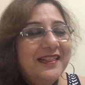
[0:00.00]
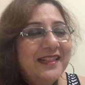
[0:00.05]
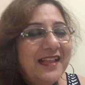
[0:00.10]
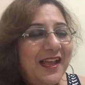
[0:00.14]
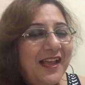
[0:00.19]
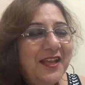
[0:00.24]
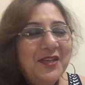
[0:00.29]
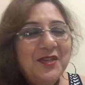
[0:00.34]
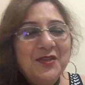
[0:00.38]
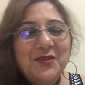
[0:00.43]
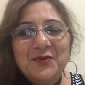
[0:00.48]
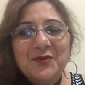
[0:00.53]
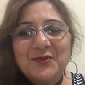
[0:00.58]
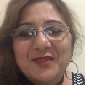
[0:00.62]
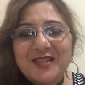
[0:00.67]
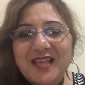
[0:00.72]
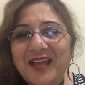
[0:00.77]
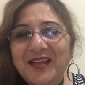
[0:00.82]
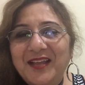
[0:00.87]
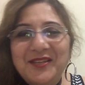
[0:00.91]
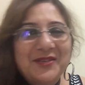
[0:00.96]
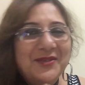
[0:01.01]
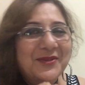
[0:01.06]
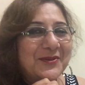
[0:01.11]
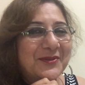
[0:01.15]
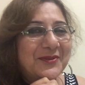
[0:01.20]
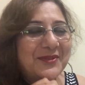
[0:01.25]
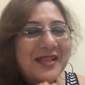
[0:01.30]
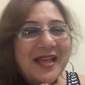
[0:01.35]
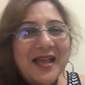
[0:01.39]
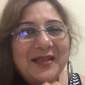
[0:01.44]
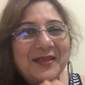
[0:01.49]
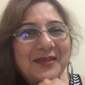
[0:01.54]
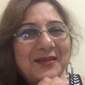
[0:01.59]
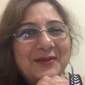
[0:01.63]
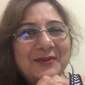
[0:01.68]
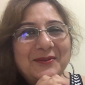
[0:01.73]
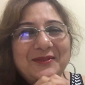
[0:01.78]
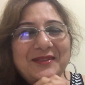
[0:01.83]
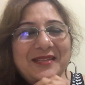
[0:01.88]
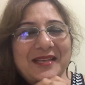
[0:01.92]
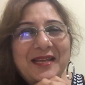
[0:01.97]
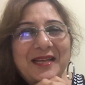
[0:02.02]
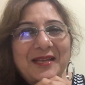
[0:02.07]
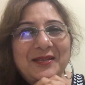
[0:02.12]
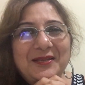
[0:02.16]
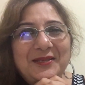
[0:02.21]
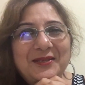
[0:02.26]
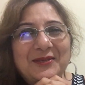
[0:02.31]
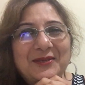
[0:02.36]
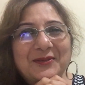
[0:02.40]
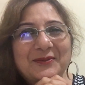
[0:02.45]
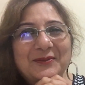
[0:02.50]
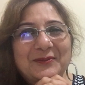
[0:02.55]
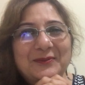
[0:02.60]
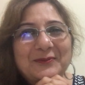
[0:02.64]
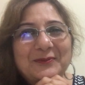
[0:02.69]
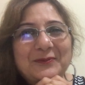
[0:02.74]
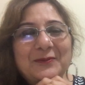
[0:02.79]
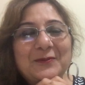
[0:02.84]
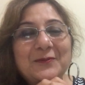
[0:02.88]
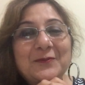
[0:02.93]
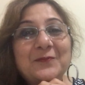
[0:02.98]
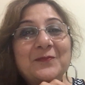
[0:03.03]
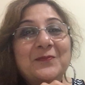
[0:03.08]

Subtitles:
Thank you, thank you, thank you, thank you.